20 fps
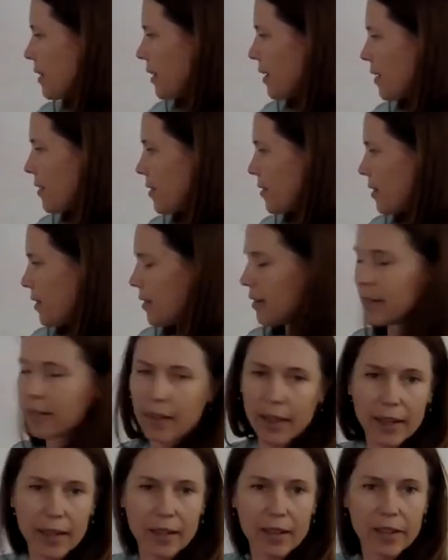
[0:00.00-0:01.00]
less than
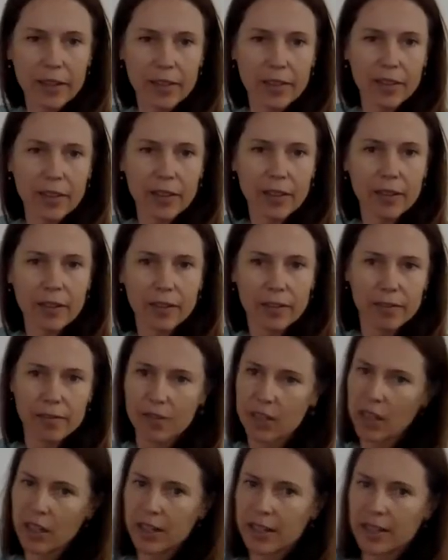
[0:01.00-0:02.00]
8 1/3.
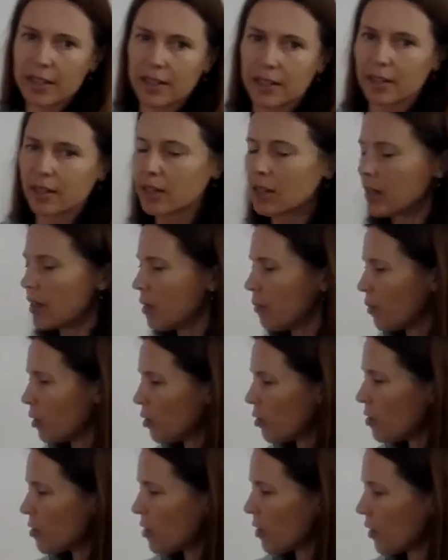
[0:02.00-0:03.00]
9 isn't. But
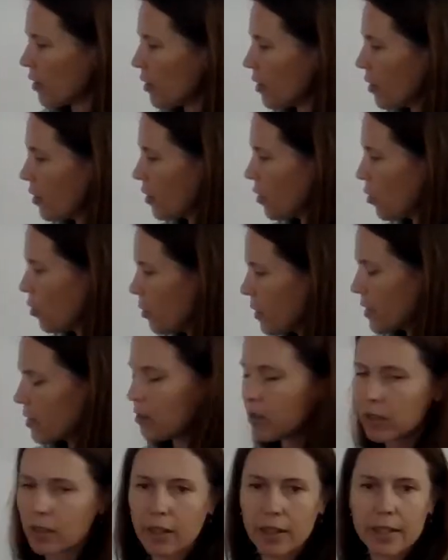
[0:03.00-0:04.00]
also, always a
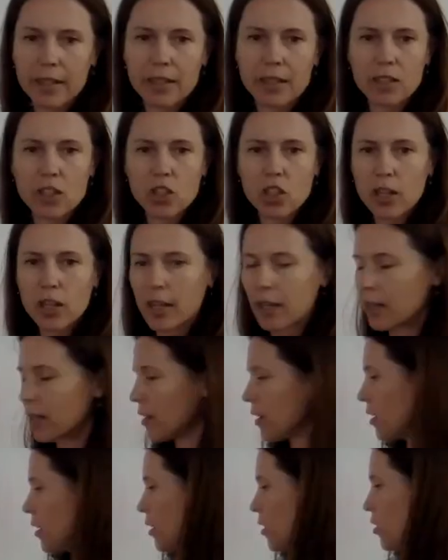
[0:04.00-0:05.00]
good idea to check
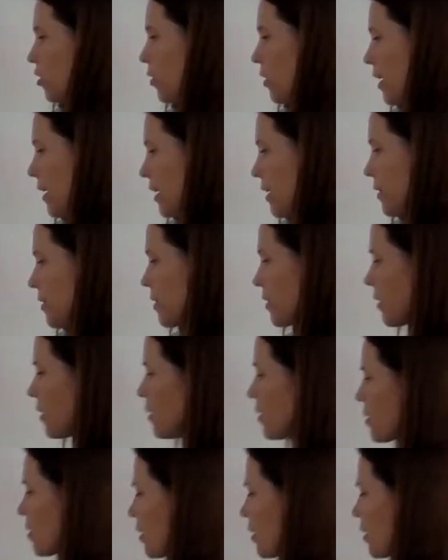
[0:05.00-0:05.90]
your answer. So